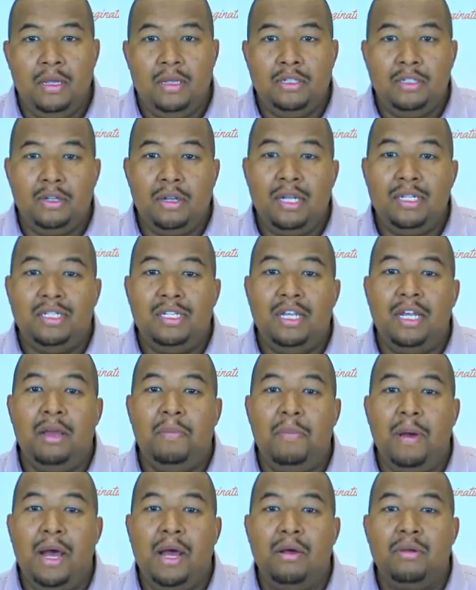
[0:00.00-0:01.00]
So let's think
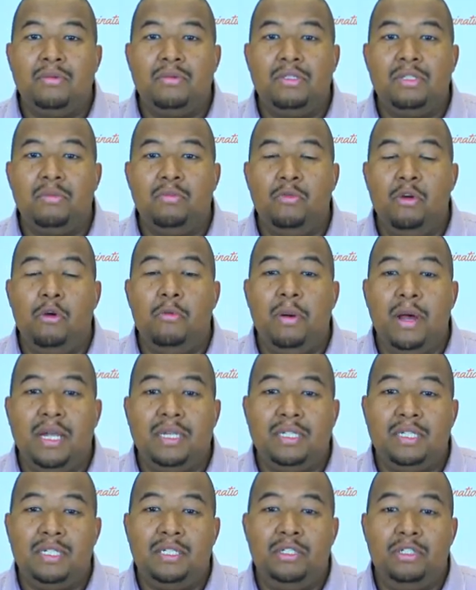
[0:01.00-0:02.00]
about some
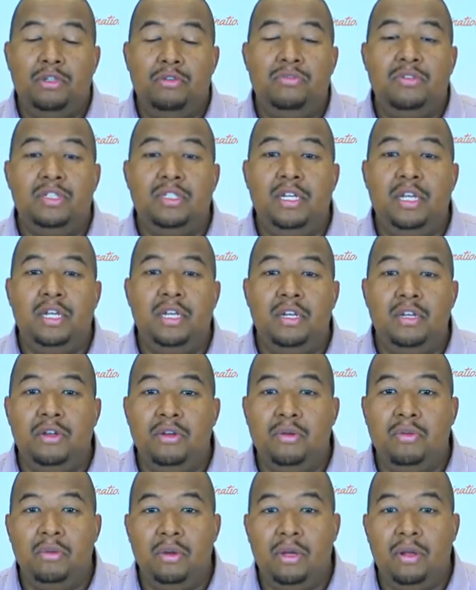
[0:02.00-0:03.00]
robots that you've seen in
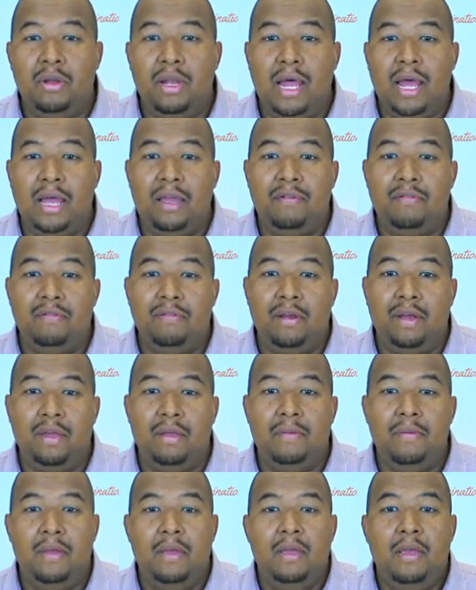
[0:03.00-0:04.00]
your real life, right?